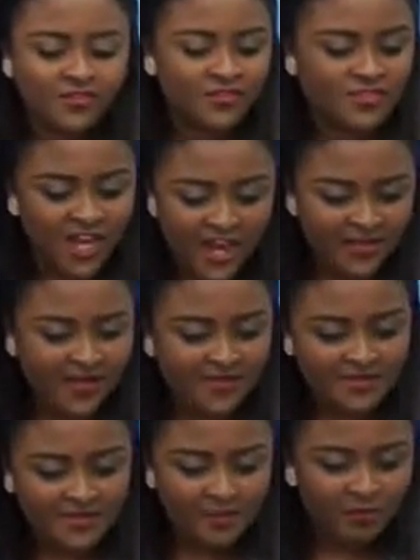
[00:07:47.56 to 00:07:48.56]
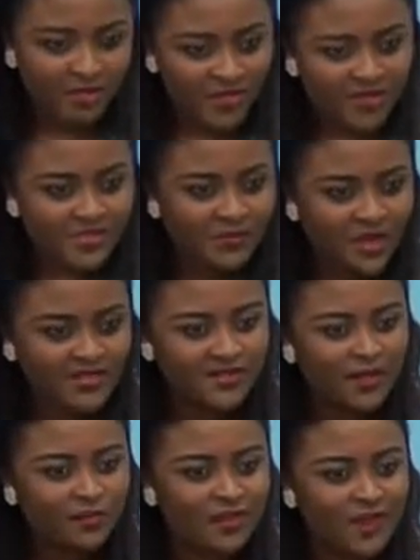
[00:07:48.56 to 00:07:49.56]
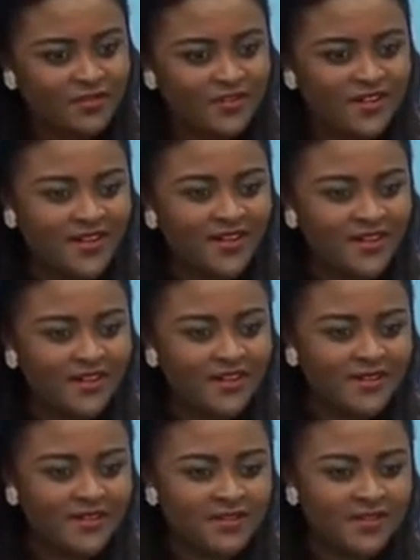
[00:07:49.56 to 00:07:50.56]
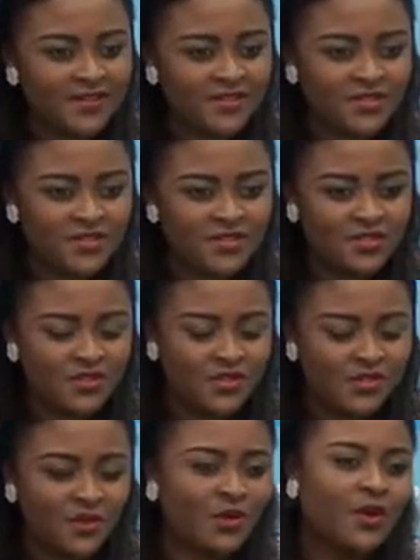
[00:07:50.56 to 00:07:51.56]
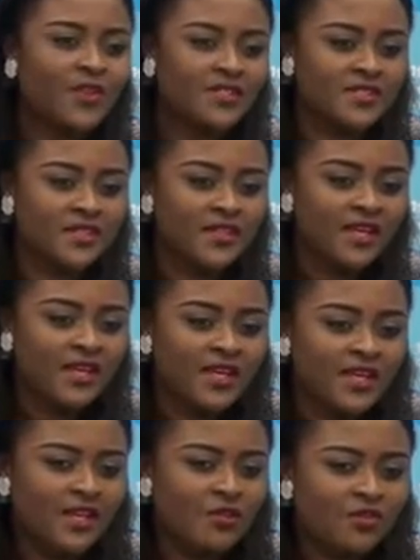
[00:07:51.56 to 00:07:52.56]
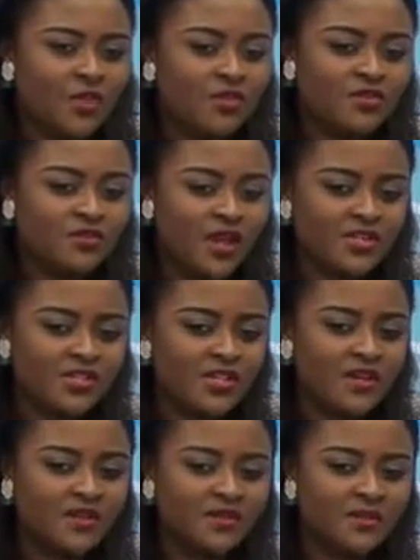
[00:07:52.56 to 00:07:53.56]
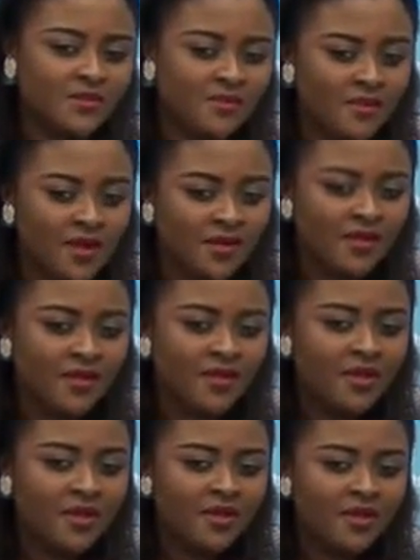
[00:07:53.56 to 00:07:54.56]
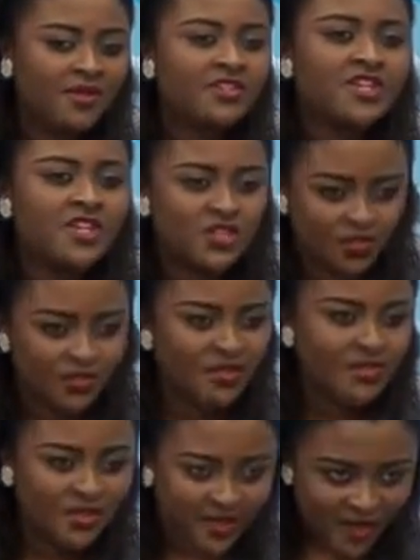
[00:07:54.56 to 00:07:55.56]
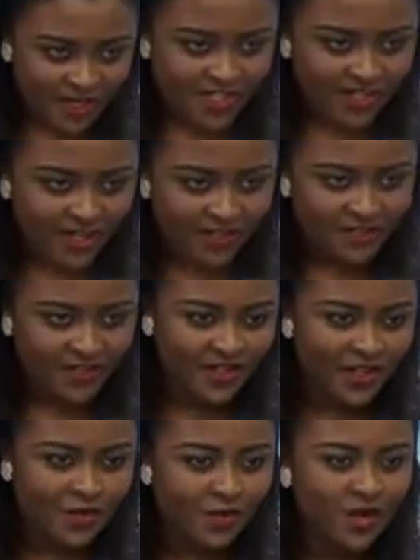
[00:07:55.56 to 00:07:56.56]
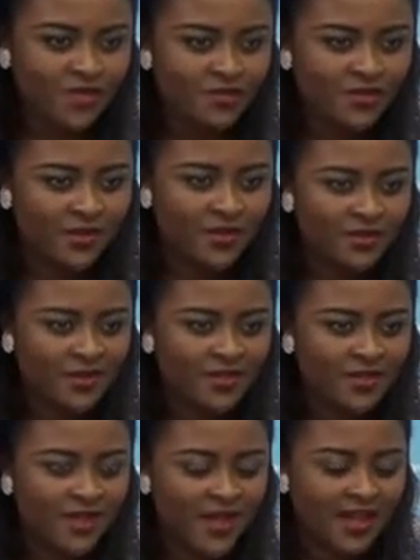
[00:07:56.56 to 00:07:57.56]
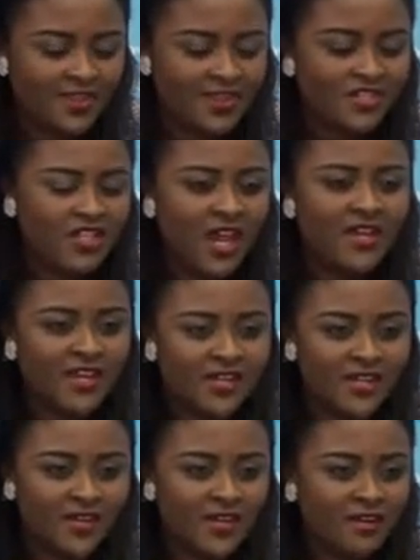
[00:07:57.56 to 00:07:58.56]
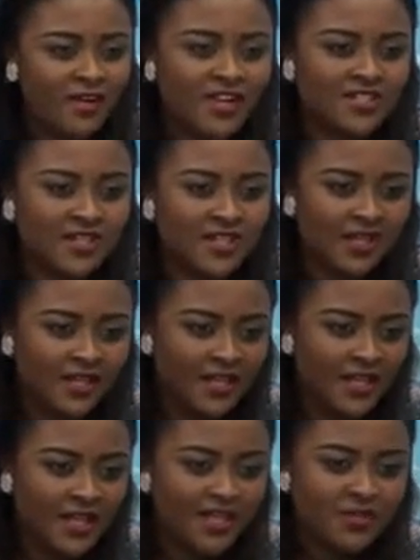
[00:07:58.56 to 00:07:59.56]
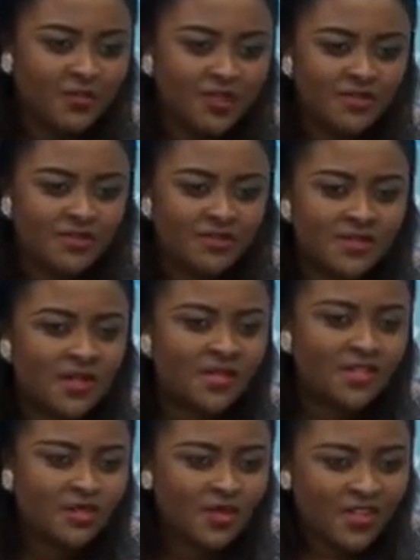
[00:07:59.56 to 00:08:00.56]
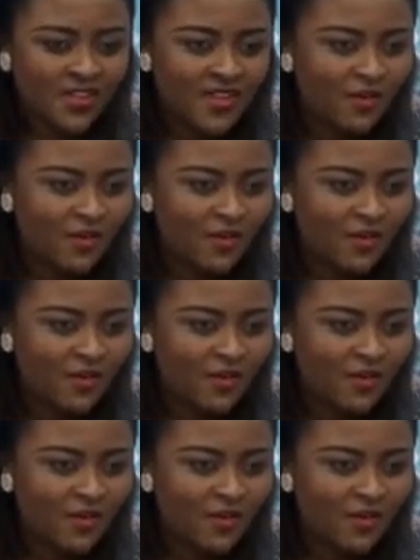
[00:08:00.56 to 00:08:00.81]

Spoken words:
China is the biggest partner of Africa, and this you know it. And of course Russia, there is history between Russia and Africa, you know it very well. Yeah. I think China and Russia has been standing together